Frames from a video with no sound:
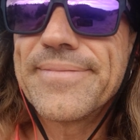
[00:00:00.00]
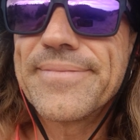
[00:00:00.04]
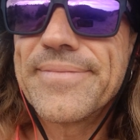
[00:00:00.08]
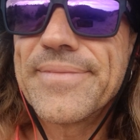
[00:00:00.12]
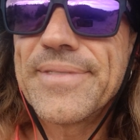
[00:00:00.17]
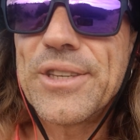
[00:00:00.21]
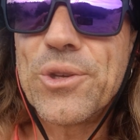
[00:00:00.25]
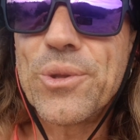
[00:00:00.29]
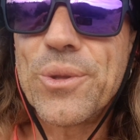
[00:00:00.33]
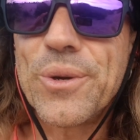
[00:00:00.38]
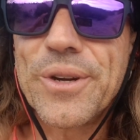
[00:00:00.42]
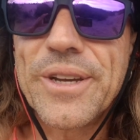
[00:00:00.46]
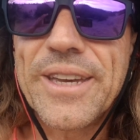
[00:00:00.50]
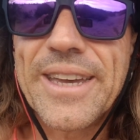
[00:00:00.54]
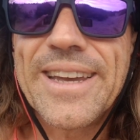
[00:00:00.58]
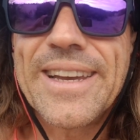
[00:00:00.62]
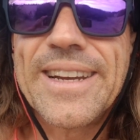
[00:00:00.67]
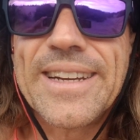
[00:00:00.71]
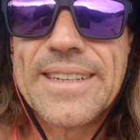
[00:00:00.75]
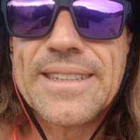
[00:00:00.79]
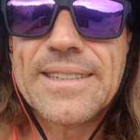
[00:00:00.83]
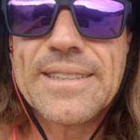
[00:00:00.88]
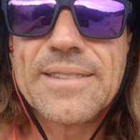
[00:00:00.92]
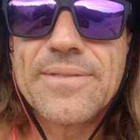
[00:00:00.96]
you don't
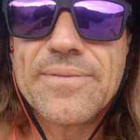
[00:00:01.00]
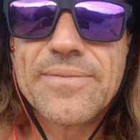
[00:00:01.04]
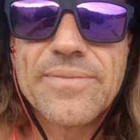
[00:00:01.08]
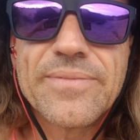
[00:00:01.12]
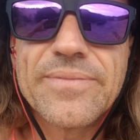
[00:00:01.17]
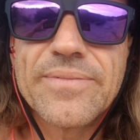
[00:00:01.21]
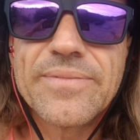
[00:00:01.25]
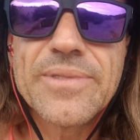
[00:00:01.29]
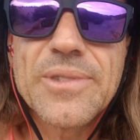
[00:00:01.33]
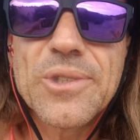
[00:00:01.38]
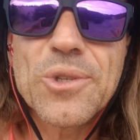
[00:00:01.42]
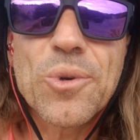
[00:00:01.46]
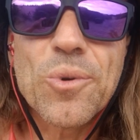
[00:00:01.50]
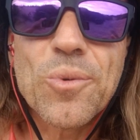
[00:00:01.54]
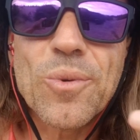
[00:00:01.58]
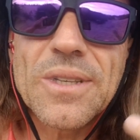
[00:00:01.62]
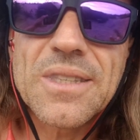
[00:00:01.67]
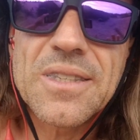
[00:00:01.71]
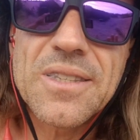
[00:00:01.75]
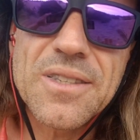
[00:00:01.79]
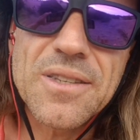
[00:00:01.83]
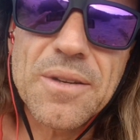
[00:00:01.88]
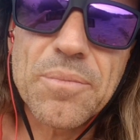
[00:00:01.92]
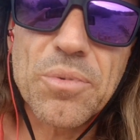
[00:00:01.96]
care. So
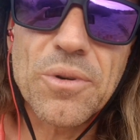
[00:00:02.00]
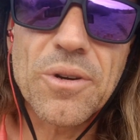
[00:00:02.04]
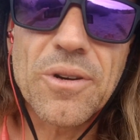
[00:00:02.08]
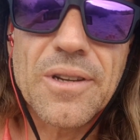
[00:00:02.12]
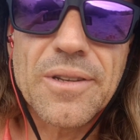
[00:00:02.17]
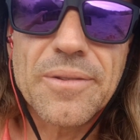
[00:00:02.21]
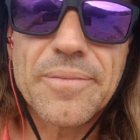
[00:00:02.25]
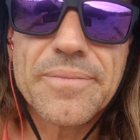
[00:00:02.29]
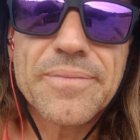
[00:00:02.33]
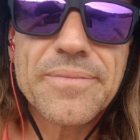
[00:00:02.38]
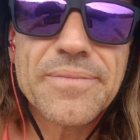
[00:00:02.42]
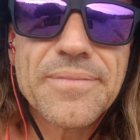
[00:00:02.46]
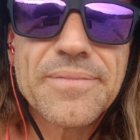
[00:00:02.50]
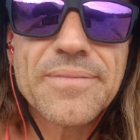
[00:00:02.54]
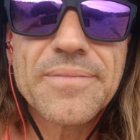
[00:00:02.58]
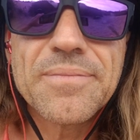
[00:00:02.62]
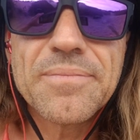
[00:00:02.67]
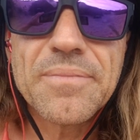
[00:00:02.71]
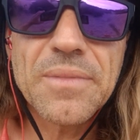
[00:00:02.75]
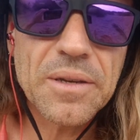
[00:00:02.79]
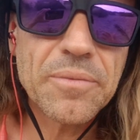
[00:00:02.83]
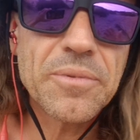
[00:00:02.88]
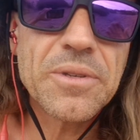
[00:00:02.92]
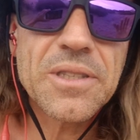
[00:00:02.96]
what's the problem?
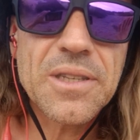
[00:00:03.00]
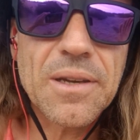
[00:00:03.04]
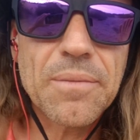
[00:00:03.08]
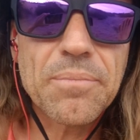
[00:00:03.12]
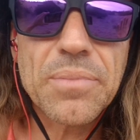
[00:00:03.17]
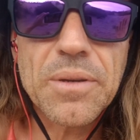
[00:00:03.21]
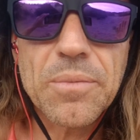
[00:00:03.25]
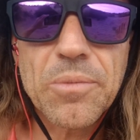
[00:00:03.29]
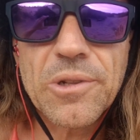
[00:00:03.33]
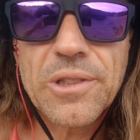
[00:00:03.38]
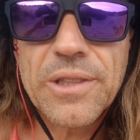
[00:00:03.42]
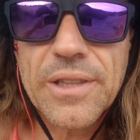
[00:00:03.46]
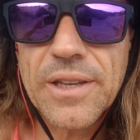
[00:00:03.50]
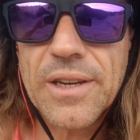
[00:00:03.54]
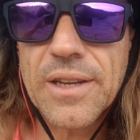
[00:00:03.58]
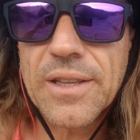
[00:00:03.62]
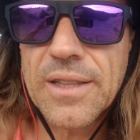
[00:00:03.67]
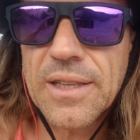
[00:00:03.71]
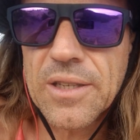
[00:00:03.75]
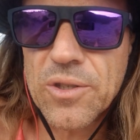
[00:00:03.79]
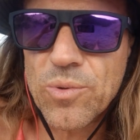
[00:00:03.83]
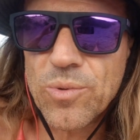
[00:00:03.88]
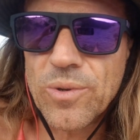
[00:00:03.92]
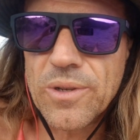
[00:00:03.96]
Maybe some people did
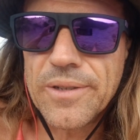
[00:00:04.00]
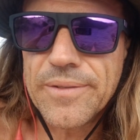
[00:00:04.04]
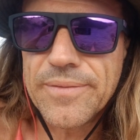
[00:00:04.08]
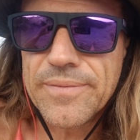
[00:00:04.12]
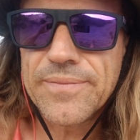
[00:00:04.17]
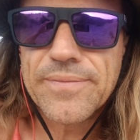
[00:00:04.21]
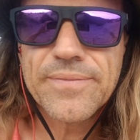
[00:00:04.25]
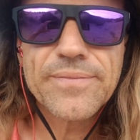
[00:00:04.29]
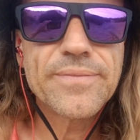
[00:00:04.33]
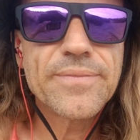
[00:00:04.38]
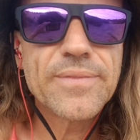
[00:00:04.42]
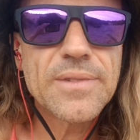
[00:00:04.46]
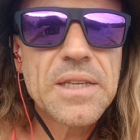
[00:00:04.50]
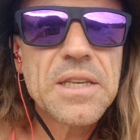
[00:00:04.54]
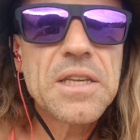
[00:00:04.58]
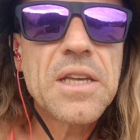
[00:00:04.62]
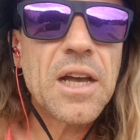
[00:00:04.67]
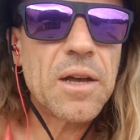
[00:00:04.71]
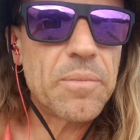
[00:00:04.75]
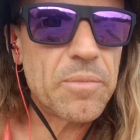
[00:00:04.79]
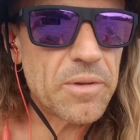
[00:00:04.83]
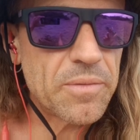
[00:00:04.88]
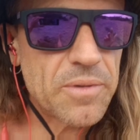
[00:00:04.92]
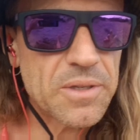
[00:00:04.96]
it as well,
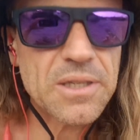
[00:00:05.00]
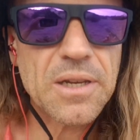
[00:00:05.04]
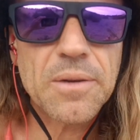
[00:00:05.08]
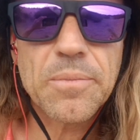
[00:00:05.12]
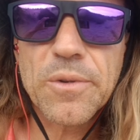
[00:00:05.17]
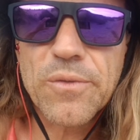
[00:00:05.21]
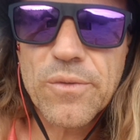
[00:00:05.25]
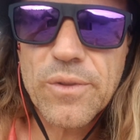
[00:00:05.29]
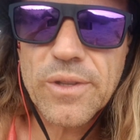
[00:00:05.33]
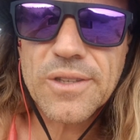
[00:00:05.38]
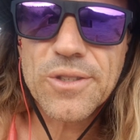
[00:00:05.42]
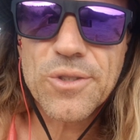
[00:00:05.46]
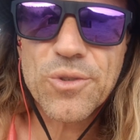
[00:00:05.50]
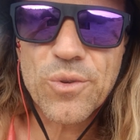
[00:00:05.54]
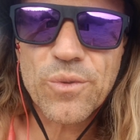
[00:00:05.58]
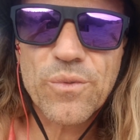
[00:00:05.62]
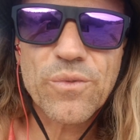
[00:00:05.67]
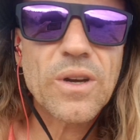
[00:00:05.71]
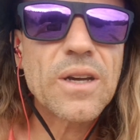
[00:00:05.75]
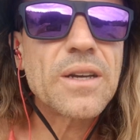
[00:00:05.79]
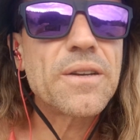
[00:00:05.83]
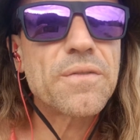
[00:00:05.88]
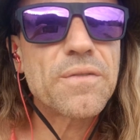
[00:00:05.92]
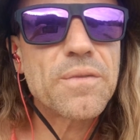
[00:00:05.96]
and maybe some of them
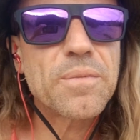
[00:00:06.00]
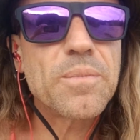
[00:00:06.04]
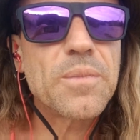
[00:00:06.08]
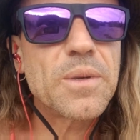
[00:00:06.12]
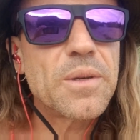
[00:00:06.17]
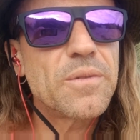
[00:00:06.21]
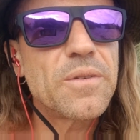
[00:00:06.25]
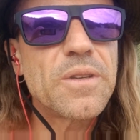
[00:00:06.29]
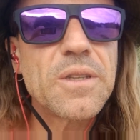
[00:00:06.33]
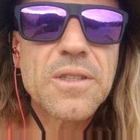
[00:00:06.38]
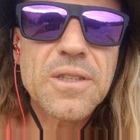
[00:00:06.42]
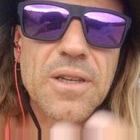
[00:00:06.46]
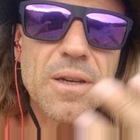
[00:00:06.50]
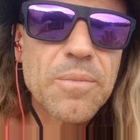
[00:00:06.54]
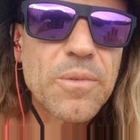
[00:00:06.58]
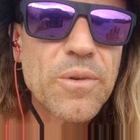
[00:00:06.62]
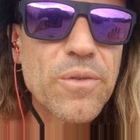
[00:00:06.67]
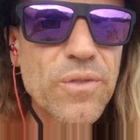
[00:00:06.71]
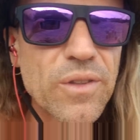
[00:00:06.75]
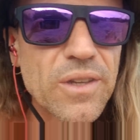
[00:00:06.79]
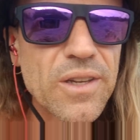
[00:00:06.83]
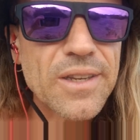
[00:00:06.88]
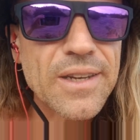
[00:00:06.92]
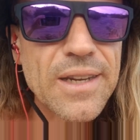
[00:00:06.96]
survived. Maybe some
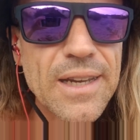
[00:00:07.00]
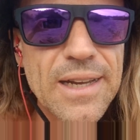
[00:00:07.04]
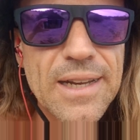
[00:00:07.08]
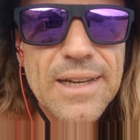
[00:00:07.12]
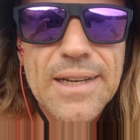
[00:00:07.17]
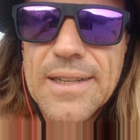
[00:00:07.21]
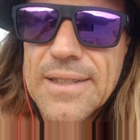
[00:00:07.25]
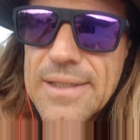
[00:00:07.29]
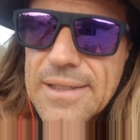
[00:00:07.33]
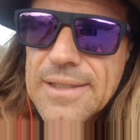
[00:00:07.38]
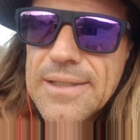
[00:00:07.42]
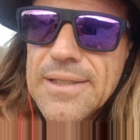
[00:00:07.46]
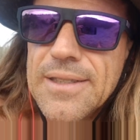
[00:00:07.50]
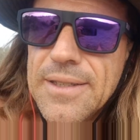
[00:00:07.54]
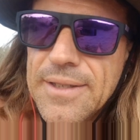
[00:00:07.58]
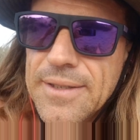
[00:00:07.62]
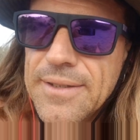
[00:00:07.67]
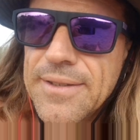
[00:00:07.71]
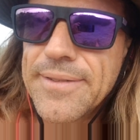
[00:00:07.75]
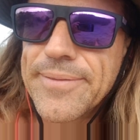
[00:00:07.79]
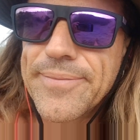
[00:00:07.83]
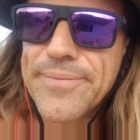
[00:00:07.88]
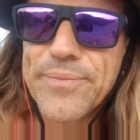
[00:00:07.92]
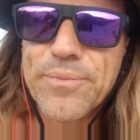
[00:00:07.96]
of them are
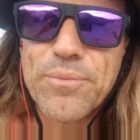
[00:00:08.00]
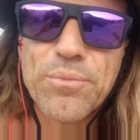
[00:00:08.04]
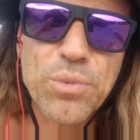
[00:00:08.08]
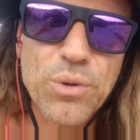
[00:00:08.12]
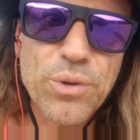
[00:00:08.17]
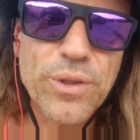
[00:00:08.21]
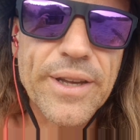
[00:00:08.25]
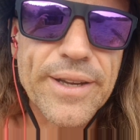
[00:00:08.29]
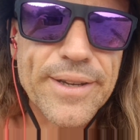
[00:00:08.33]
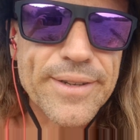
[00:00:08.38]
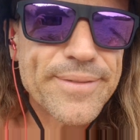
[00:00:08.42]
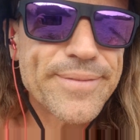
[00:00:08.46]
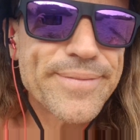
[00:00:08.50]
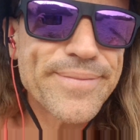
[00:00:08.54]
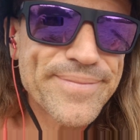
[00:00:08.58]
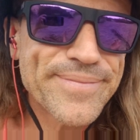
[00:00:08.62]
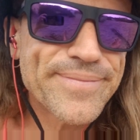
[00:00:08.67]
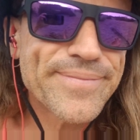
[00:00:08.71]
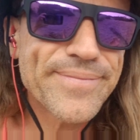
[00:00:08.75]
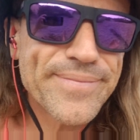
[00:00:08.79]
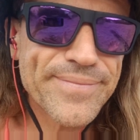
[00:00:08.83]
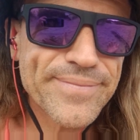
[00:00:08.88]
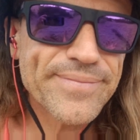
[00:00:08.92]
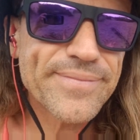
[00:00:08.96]
Buddha,
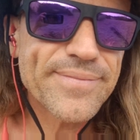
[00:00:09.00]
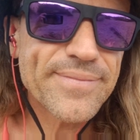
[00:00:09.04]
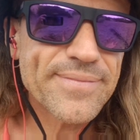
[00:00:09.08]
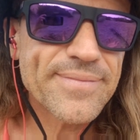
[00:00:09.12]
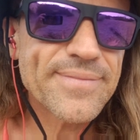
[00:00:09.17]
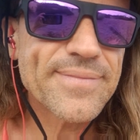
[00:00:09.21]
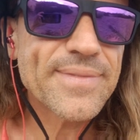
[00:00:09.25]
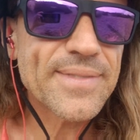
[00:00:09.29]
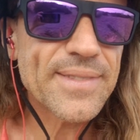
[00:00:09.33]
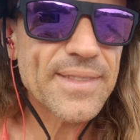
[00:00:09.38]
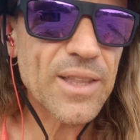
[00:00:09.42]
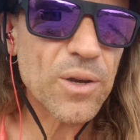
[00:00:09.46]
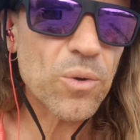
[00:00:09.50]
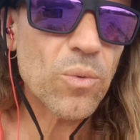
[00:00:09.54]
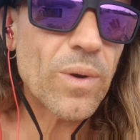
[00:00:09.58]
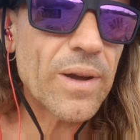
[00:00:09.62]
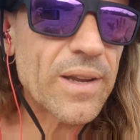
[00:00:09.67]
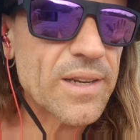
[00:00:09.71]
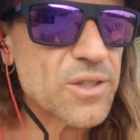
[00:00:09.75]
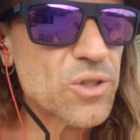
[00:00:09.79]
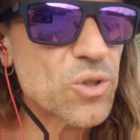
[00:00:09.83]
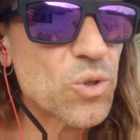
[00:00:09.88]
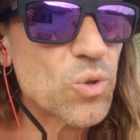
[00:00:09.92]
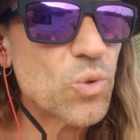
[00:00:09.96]
the
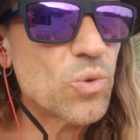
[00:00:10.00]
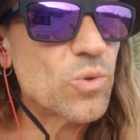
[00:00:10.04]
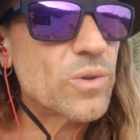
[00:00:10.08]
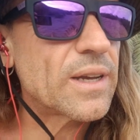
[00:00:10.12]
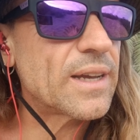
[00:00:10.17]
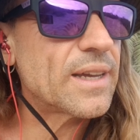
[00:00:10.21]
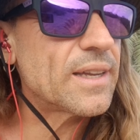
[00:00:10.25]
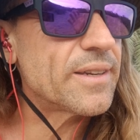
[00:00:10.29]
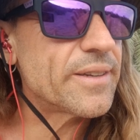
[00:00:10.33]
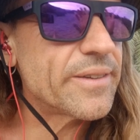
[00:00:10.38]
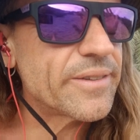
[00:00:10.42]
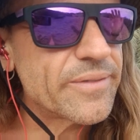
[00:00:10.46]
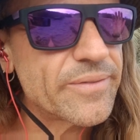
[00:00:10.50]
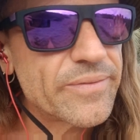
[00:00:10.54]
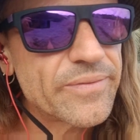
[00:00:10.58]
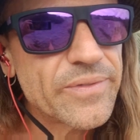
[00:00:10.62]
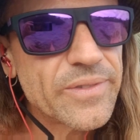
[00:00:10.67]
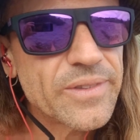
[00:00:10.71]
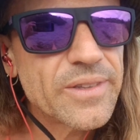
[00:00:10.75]
ones who can